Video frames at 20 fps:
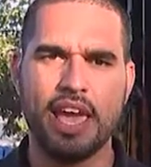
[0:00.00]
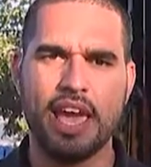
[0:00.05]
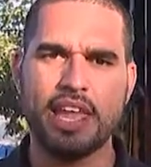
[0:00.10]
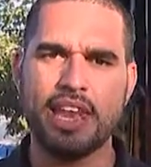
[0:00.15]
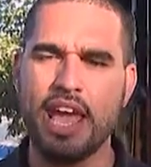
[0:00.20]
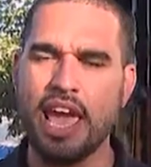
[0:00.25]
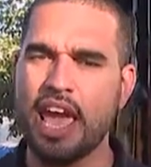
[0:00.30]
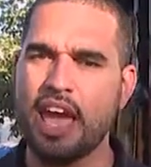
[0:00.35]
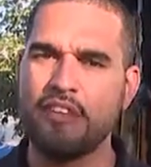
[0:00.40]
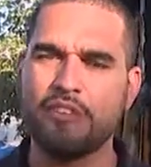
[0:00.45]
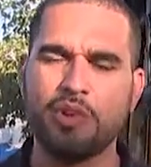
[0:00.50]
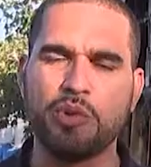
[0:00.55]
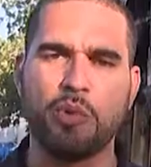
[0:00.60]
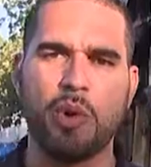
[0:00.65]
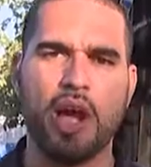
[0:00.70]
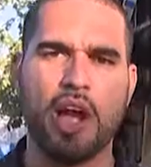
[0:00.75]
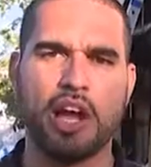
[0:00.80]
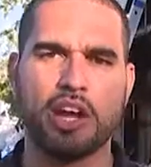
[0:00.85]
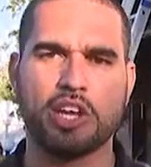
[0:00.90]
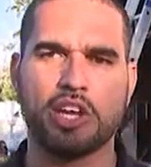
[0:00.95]
And
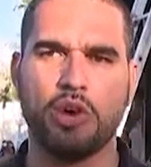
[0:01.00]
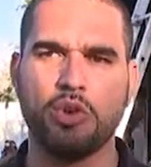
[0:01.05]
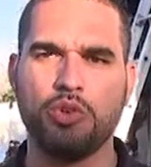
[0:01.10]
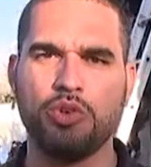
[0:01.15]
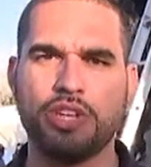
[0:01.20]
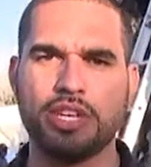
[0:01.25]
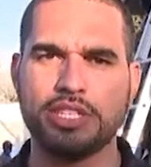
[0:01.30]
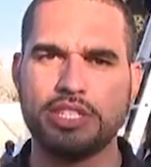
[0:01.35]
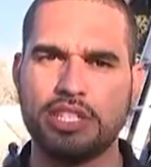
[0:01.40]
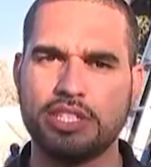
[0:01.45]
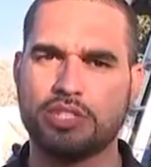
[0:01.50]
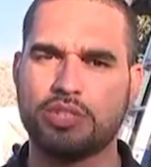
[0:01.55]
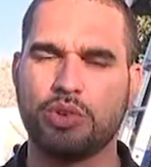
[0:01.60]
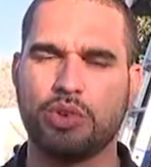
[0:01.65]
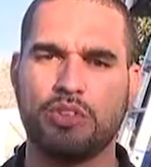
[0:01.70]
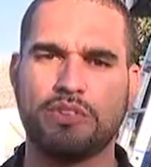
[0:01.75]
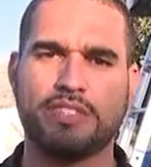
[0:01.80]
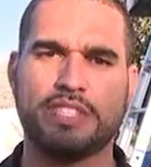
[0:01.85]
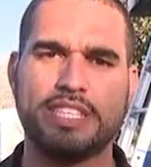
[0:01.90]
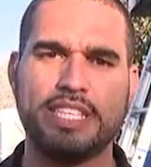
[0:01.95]
everywhere I go, you can just
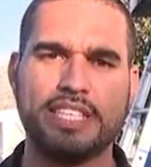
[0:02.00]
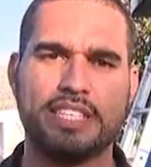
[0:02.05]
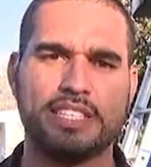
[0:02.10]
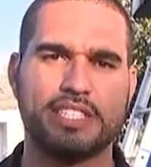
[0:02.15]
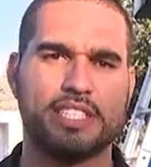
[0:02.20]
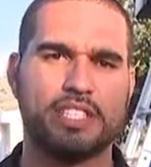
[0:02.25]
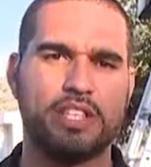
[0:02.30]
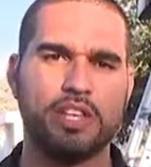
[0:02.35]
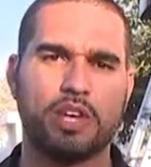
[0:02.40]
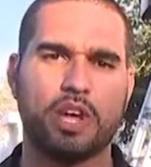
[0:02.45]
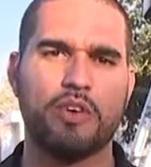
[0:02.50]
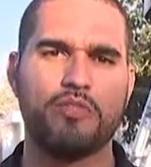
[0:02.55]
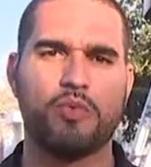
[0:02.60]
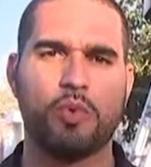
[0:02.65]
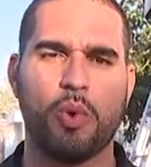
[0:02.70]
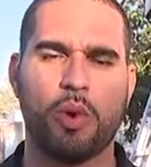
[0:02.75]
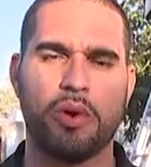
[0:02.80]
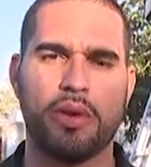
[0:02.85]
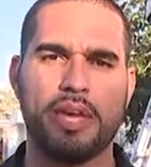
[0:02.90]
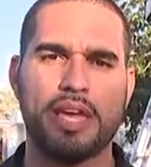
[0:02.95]
sort of see this look
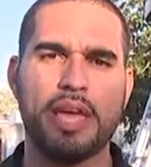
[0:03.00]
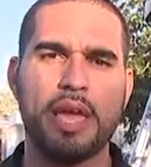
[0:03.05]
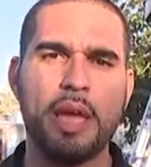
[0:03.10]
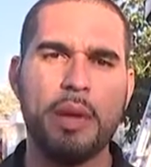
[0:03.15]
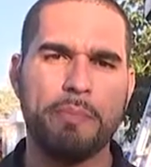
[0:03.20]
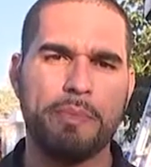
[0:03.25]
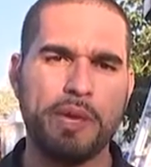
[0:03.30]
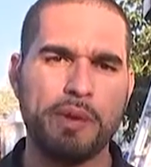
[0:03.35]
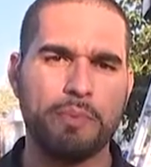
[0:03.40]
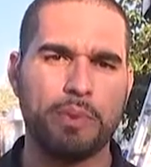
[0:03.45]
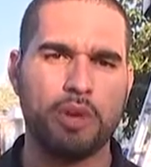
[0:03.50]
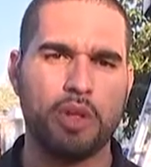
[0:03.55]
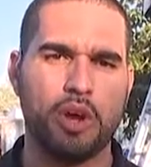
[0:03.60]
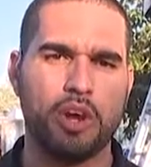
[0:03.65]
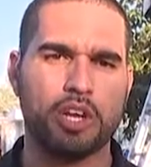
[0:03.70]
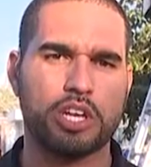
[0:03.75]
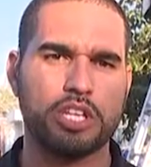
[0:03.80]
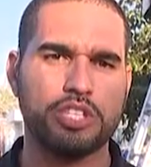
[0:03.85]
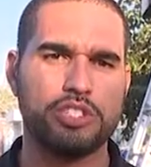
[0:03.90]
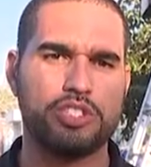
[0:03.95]
of worry. People
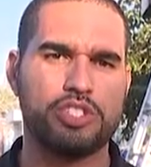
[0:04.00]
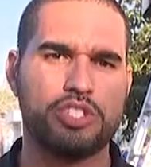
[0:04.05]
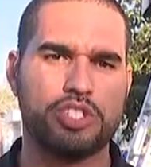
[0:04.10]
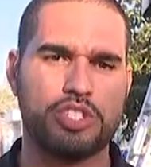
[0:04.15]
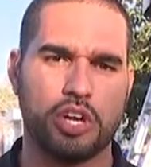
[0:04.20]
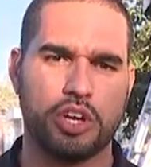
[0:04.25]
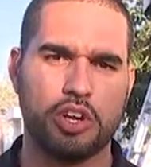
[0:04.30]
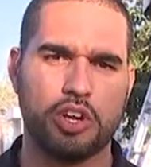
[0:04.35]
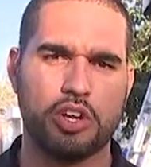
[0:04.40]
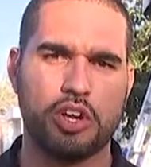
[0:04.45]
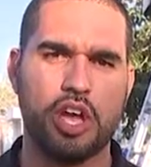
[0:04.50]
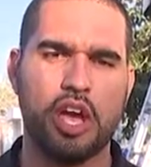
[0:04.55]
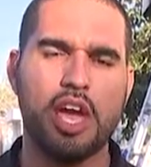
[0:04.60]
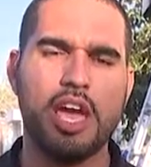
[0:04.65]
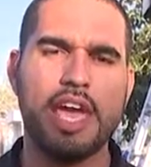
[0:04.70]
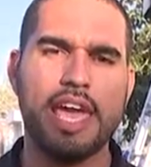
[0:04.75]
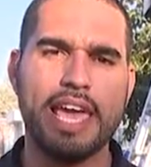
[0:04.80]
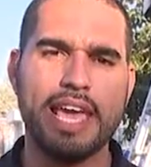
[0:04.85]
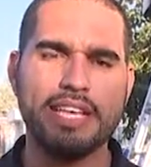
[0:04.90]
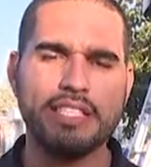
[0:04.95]
are concerned.
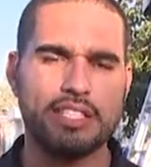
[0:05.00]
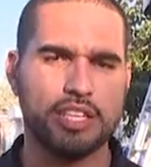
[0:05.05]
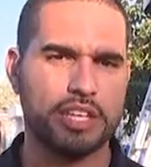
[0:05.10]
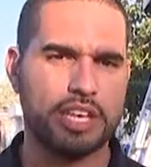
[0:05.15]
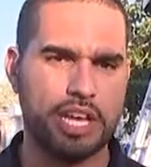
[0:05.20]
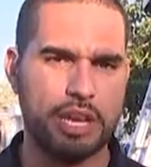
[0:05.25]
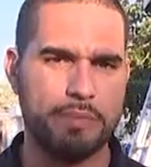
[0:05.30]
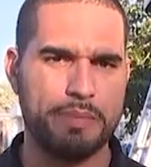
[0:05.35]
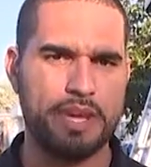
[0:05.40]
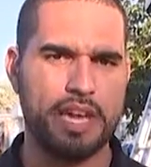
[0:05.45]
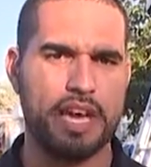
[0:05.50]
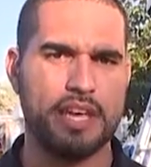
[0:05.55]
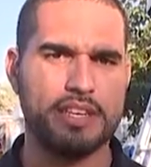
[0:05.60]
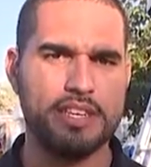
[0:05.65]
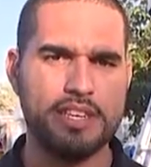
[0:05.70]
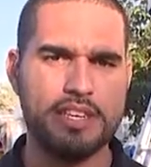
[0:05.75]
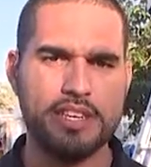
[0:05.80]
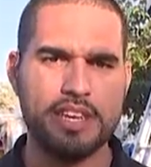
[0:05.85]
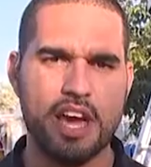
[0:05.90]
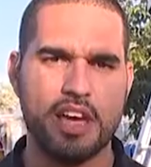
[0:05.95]
Is there going to be
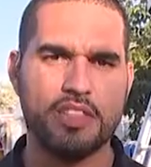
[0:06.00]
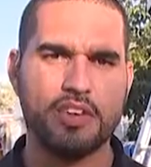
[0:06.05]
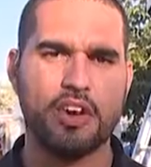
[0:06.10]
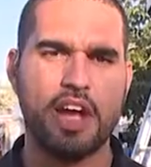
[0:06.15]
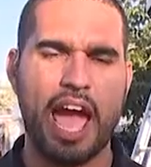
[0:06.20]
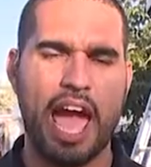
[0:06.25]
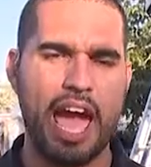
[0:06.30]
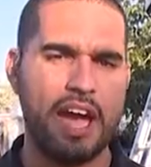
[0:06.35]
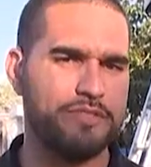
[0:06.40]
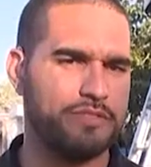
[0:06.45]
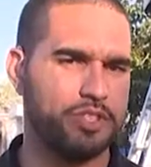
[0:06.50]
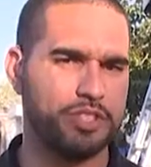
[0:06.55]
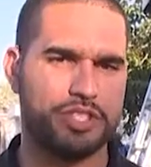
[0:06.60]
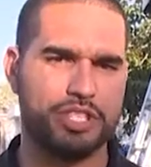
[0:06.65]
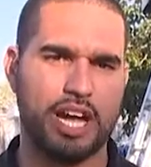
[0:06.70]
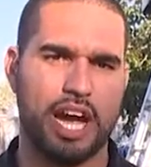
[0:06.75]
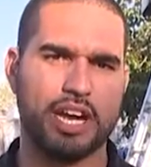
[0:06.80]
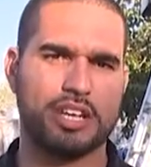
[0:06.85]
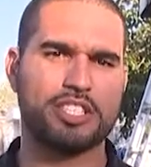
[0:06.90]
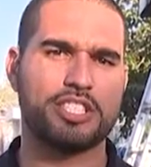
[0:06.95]
another
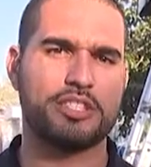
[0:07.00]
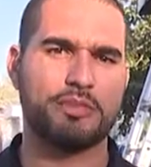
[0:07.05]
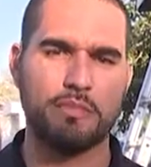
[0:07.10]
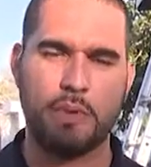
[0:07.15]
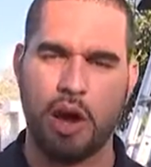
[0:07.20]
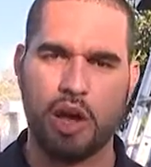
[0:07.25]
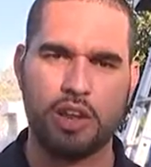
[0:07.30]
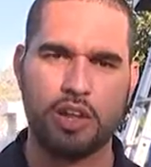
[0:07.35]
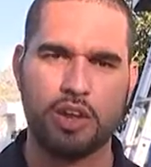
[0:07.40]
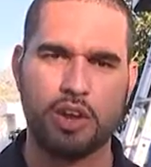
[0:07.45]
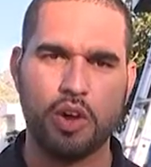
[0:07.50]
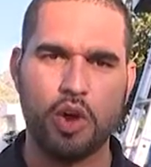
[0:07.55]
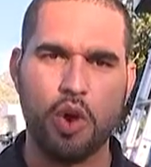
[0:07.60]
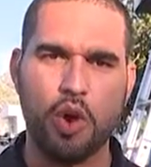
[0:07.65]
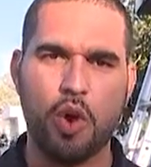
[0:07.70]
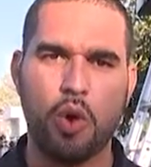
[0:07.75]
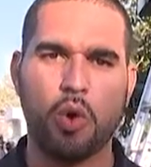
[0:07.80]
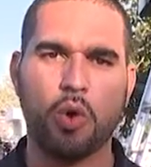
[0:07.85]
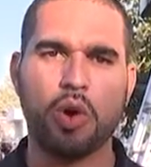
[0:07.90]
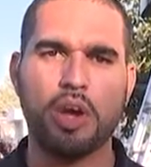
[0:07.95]
aftershock, smaller,
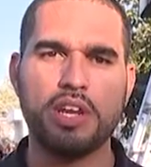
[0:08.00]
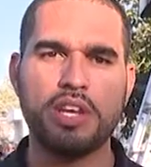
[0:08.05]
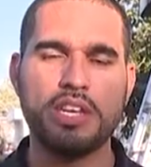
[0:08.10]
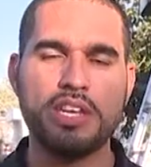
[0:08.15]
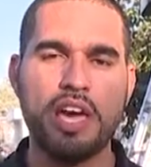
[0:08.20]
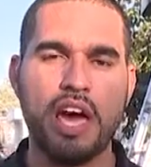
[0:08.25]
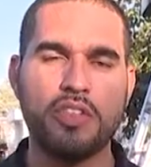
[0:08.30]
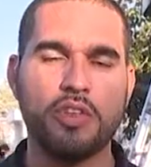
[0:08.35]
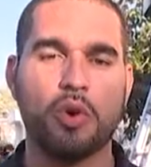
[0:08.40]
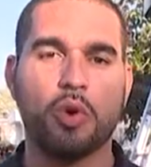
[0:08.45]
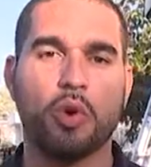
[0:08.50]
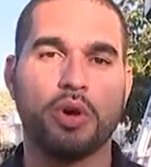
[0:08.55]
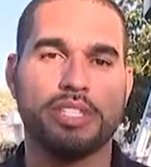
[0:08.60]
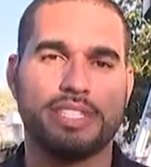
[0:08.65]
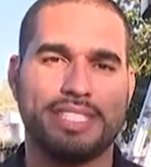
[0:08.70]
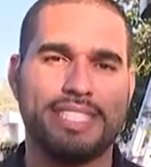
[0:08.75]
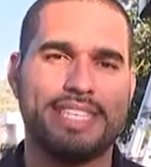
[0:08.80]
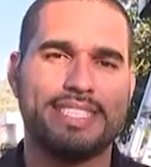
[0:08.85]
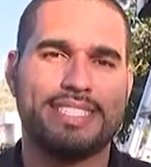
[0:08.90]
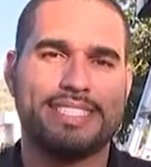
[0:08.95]
or
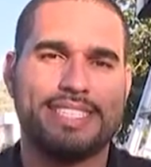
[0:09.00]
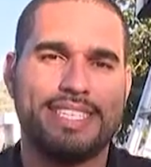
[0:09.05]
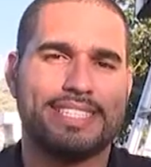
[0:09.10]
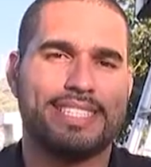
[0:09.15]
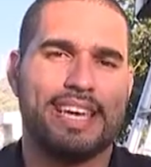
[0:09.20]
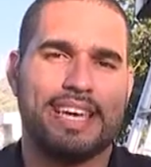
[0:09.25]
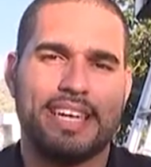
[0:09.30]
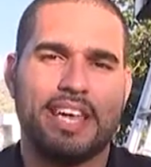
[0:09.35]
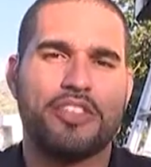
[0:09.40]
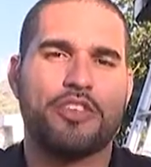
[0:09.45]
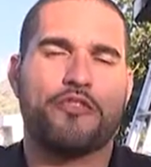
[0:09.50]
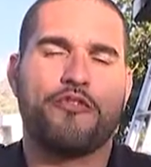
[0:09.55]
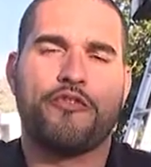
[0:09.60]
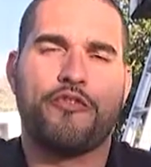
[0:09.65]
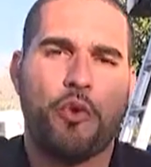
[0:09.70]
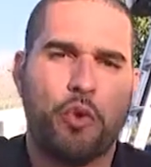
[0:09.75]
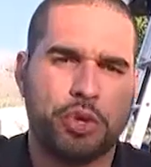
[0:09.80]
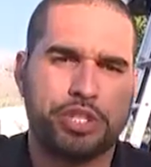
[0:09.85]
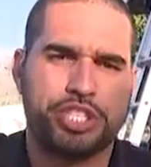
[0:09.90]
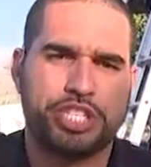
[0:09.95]
is this just another
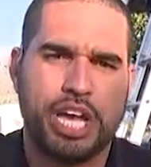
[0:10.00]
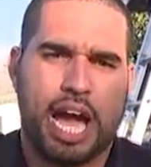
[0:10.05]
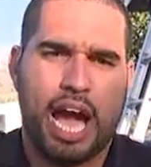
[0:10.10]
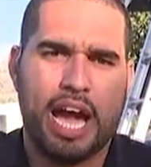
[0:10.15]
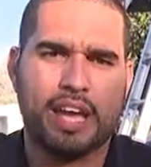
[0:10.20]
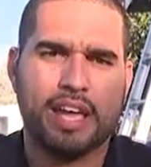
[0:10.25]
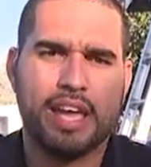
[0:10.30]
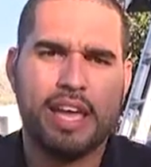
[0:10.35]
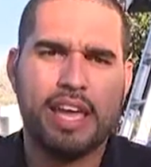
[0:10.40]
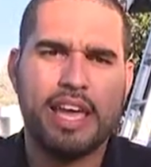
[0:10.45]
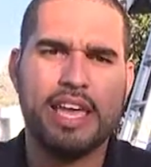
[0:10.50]
foreshock?